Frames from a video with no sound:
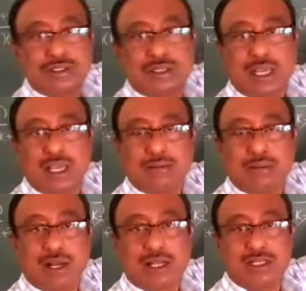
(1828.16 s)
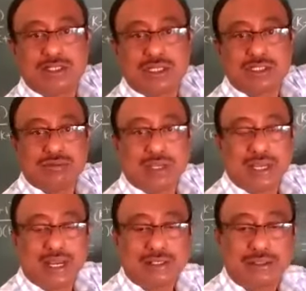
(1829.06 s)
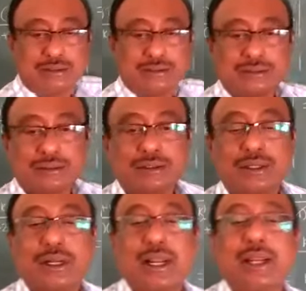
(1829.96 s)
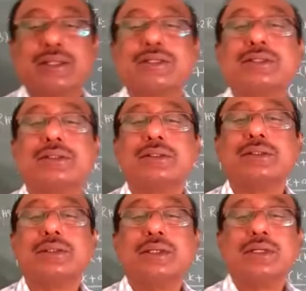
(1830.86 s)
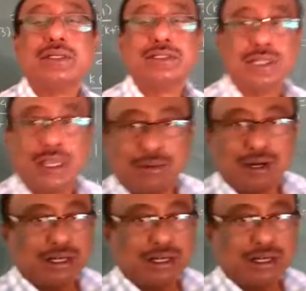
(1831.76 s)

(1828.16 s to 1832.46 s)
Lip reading: Same RHS we get. Right. Same